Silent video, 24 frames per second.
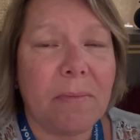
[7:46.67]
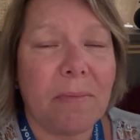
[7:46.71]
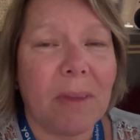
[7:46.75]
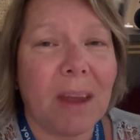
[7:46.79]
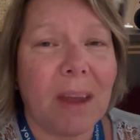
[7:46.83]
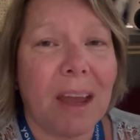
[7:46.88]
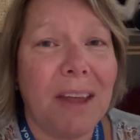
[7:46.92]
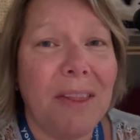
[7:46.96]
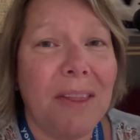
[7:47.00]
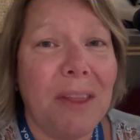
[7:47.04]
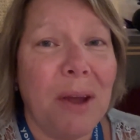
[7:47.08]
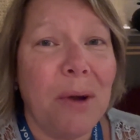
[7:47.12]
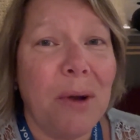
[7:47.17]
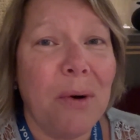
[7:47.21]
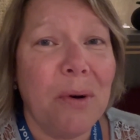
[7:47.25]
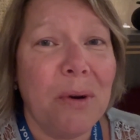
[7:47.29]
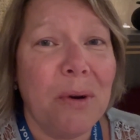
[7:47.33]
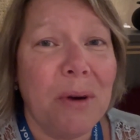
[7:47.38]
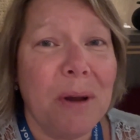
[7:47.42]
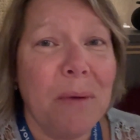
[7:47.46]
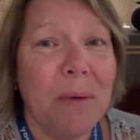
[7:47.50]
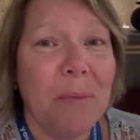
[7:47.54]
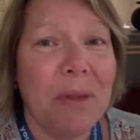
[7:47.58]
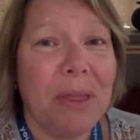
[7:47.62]
and they
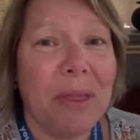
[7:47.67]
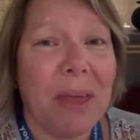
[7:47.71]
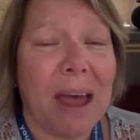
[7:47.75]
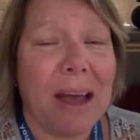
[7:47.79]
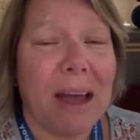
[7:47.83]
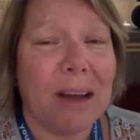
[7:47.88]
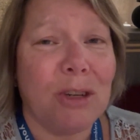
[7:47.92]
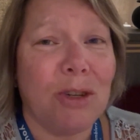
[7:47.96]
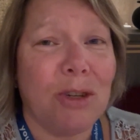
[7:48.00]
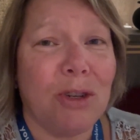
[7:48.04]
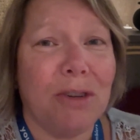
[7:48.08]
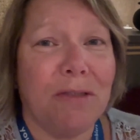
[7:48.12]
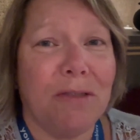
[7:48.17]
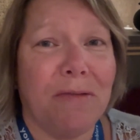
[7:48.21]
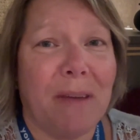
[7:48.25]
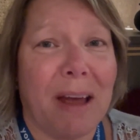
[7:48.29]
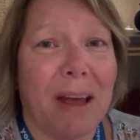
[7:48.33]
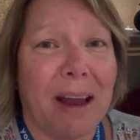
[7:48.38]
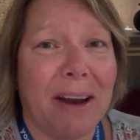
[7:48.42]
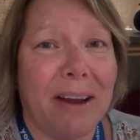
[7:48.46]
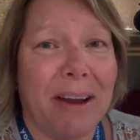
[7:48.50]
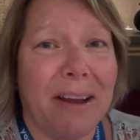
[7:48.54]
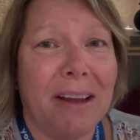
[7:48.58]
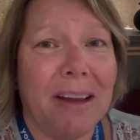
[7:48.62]
ordered it with extra
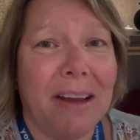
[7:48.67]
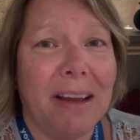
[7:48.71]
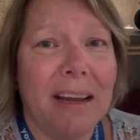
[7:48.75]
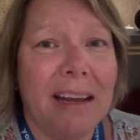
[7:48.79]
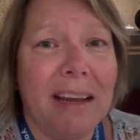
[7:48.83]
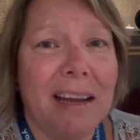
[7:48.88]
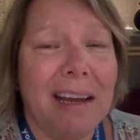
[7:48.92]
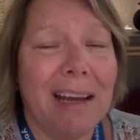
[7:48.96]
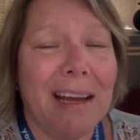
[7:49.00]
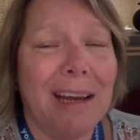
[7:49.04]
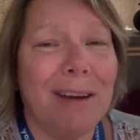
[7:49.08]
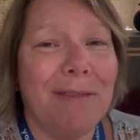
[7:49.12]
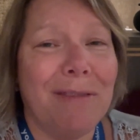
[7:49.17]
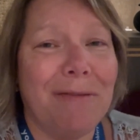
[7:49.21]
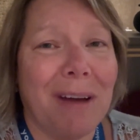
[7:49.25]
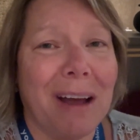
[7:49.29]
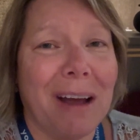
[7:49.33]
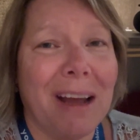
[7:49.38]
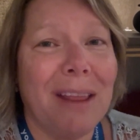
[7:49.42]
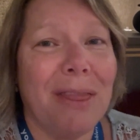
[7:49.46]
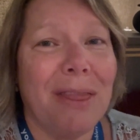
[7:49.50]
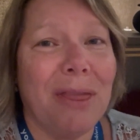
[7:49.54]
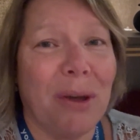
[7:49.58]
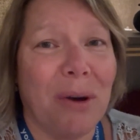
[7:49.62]
feta, and if I
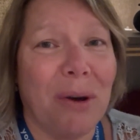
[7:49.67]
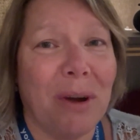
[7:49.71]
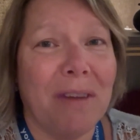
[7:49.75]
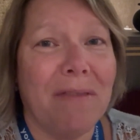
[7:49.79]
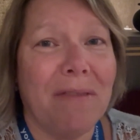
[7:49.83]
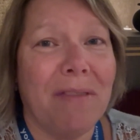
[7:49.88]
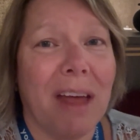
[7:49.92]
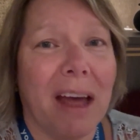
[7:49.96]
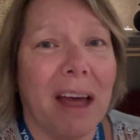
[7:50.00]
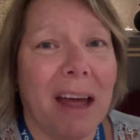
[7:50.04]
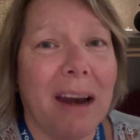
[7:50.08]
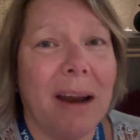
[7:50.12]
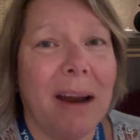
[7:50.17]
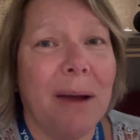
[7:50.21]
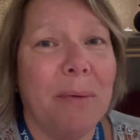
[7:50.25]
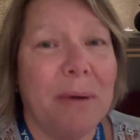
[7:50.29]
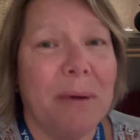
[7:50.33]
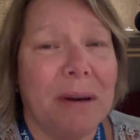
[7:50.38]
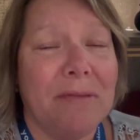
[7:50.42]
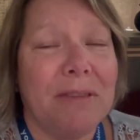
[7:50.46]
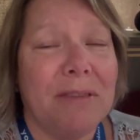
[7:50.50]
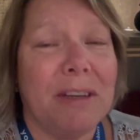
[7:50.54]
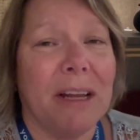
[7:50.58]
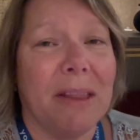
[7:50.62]
had thought of that, I
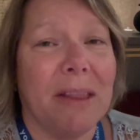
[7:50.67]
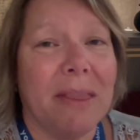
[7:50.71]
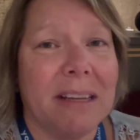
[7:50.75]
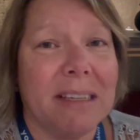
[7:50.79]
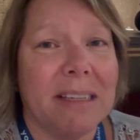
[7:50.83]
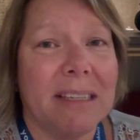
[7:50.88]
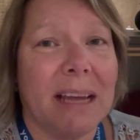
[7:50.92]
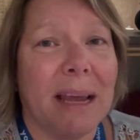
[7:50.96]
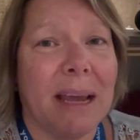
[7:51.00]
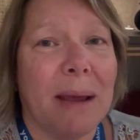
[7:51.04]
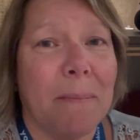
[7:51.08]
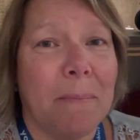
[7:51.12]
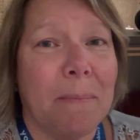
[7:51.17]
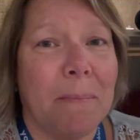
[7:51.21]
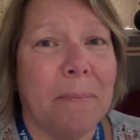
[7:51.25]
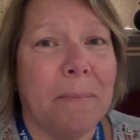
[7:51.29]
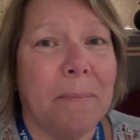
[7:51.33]
would have done the same.